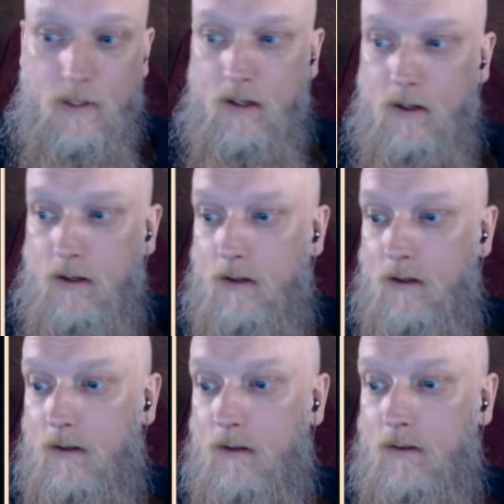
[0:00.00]

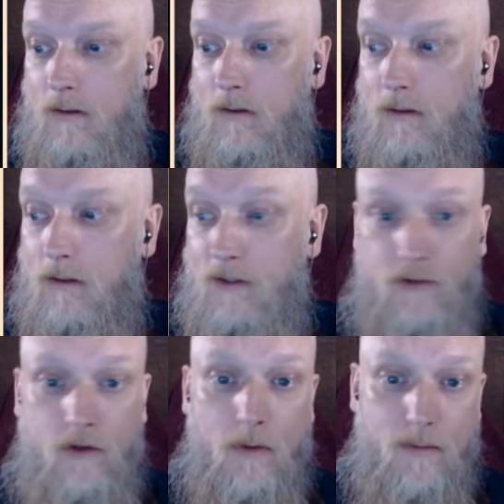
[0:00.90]
and this
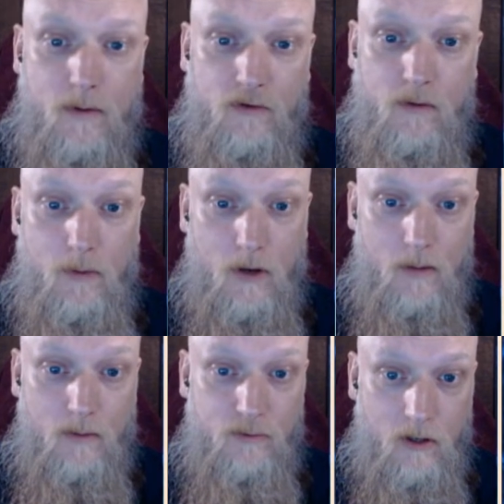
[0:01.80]
is not my promotion of the
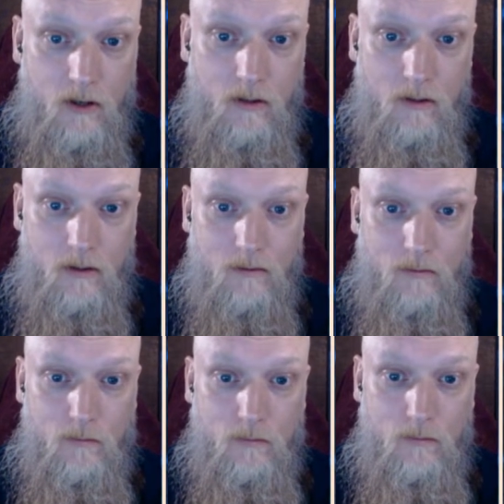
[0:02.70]
Bible, I'm showing that
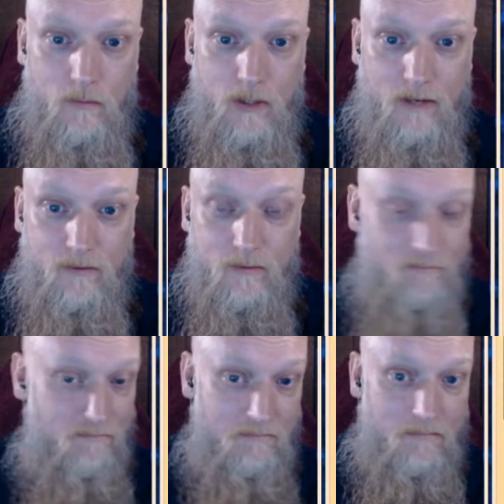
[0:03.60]
we have
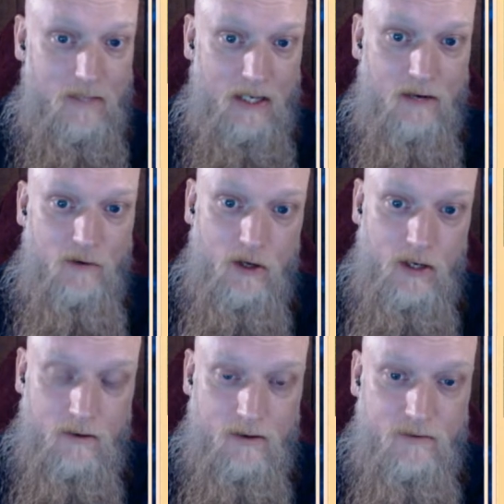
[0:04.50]
clear
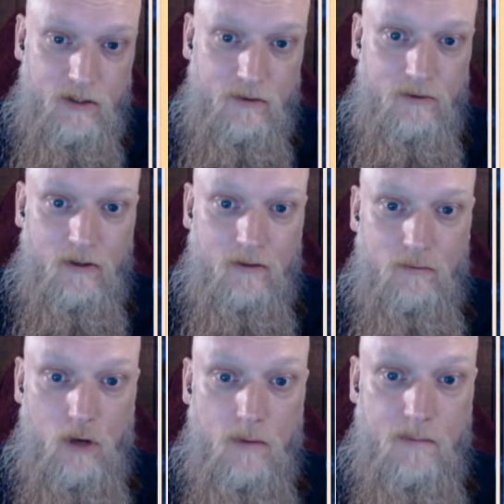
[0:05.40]
earlier evidence
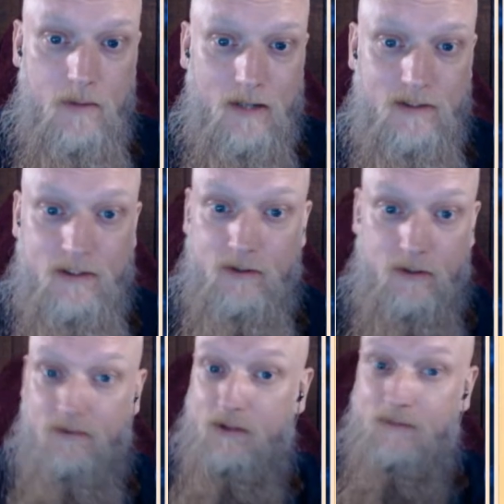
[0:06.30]
of Roman practices
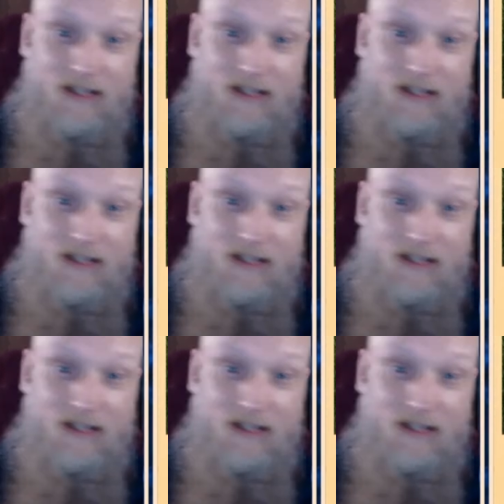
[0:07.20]
of something